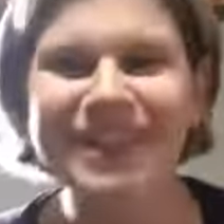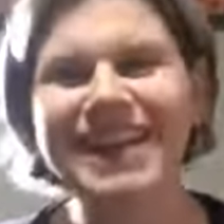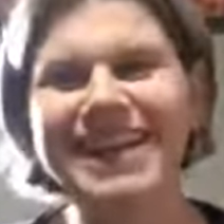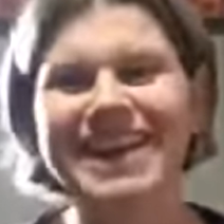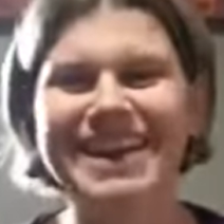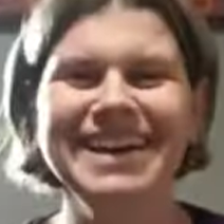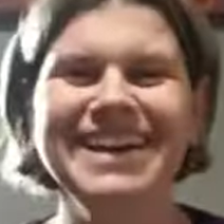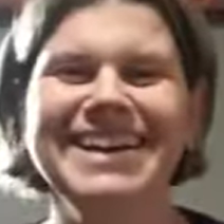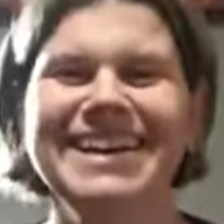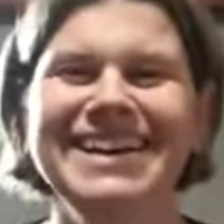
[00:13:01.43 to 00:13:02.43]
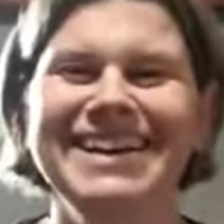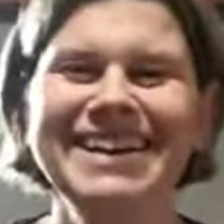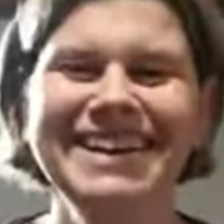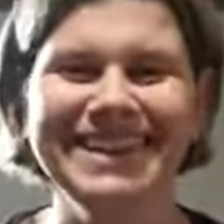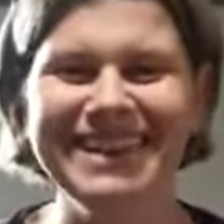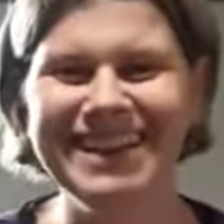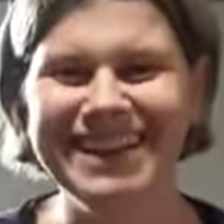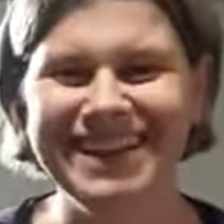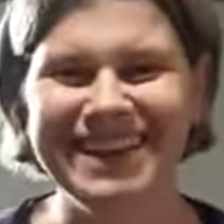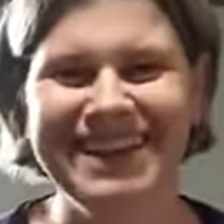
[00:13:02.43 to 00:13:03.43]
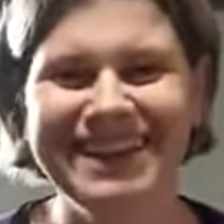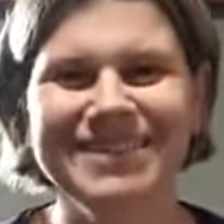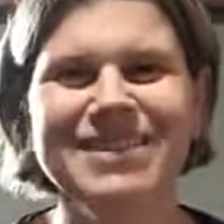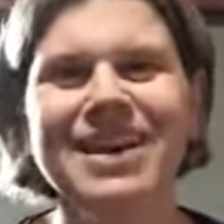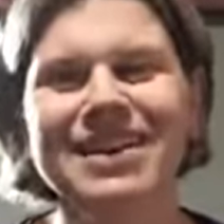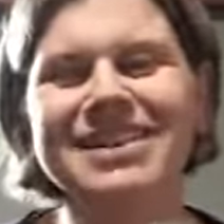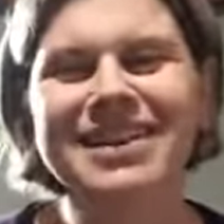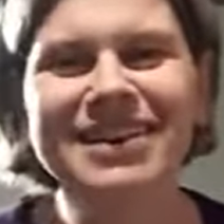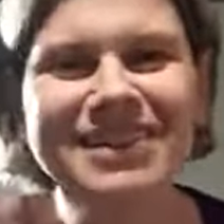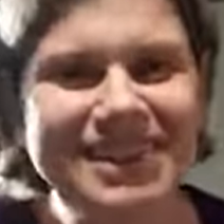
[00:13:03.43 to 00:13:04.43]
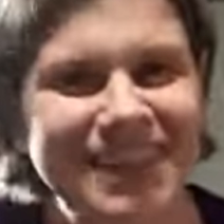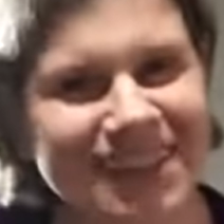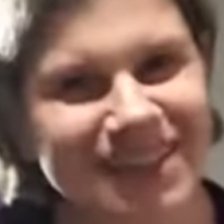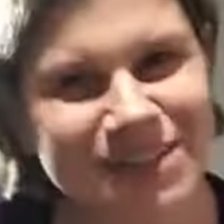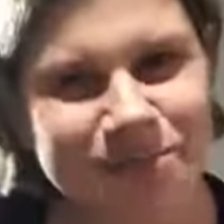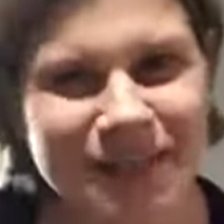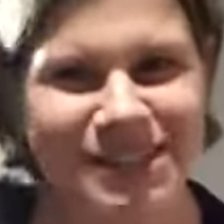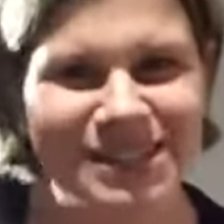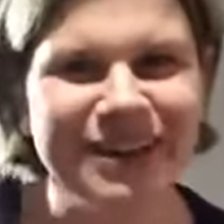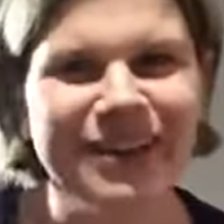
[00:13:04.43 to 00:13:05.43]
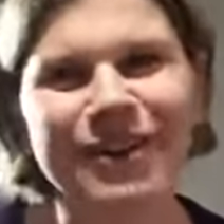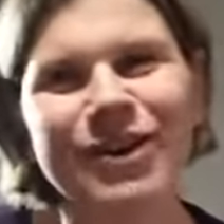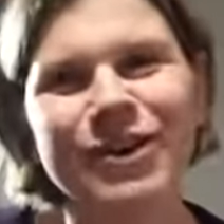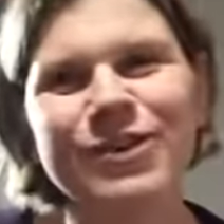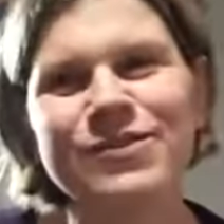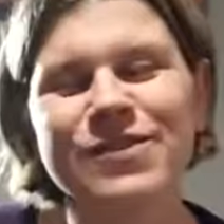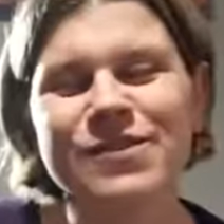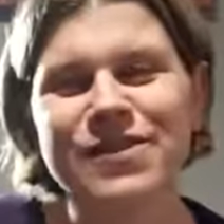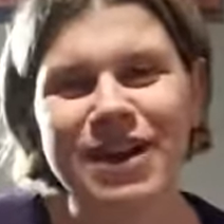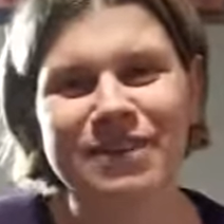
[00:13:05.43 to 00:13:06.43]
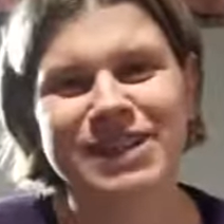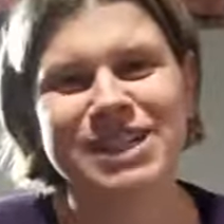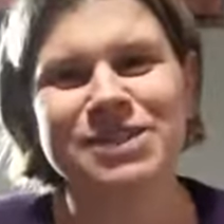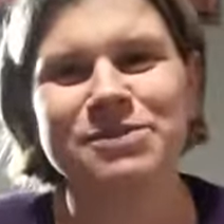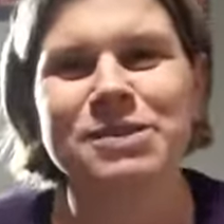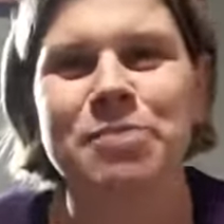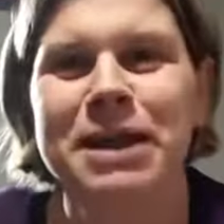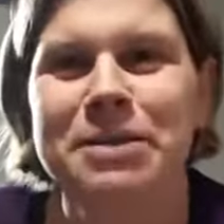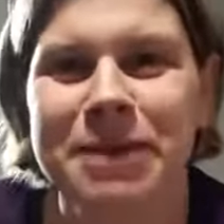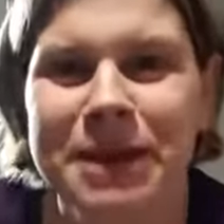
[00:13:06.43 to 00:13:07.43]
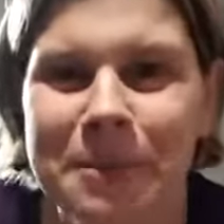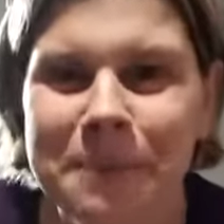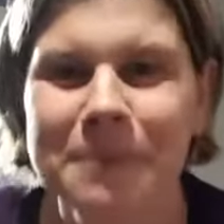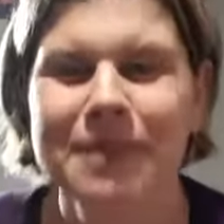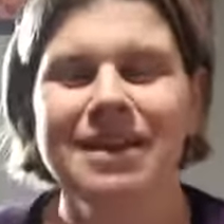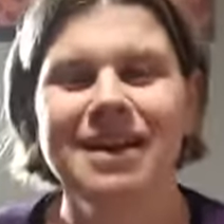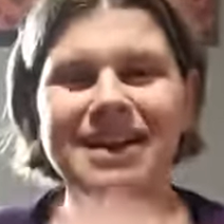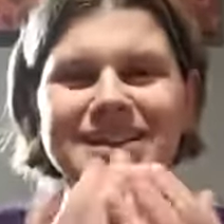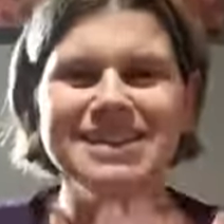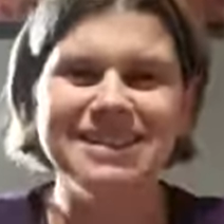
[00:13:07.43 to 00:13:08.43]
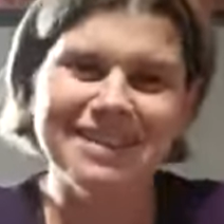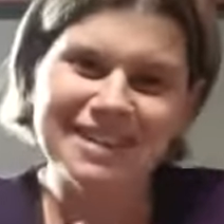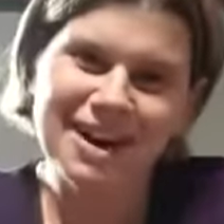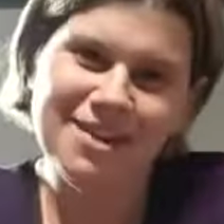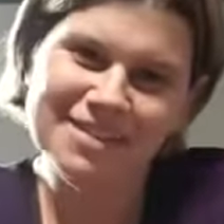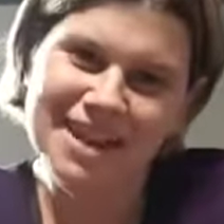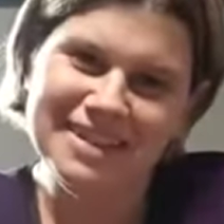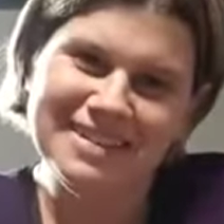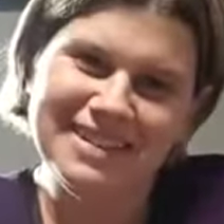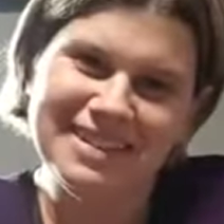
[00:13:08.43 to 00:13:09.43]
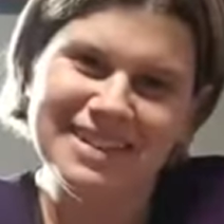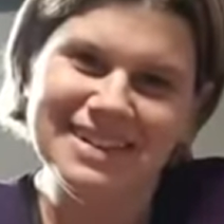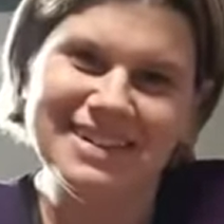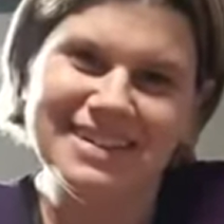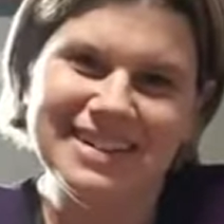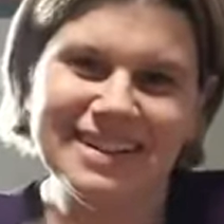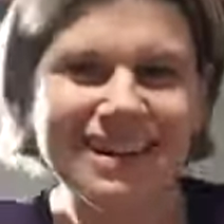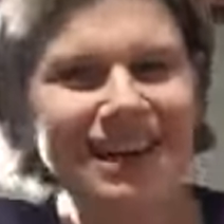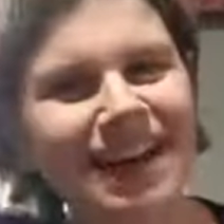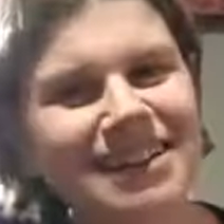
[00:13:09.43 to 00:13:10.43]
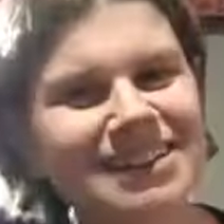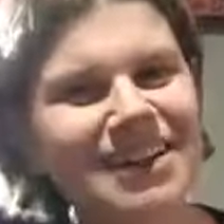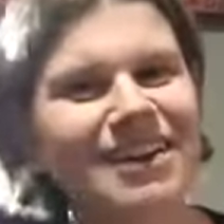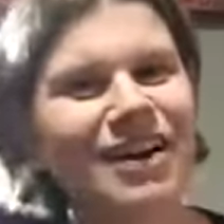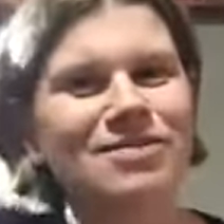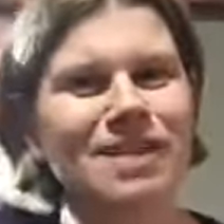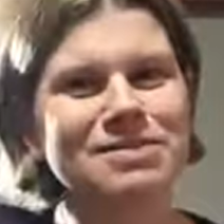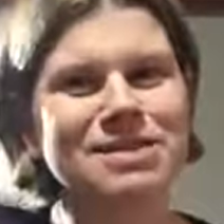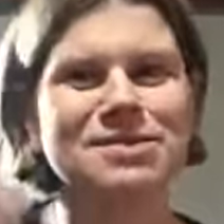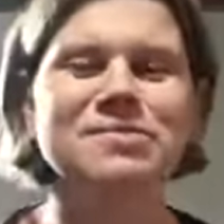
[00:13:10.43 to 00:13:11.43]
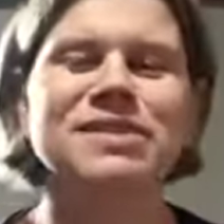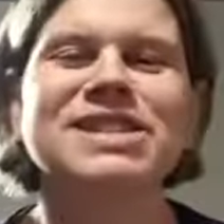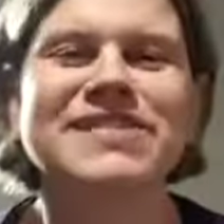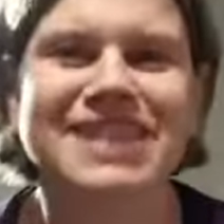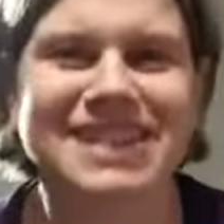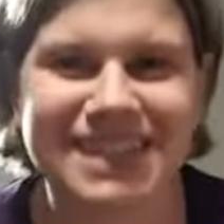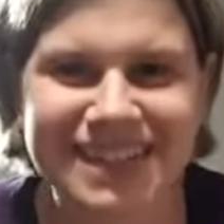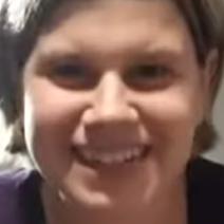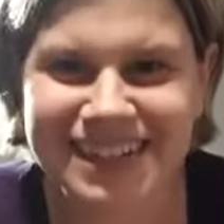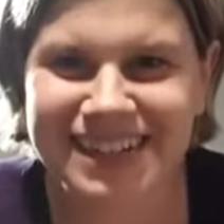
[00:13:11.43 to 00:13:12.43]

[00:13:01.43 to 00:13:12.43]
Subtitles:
thank you. Thank you. So under that, that's a picture of Freya when she was a baby, and she's in Gareth's hands like this. So I wrapped it with my stretchy.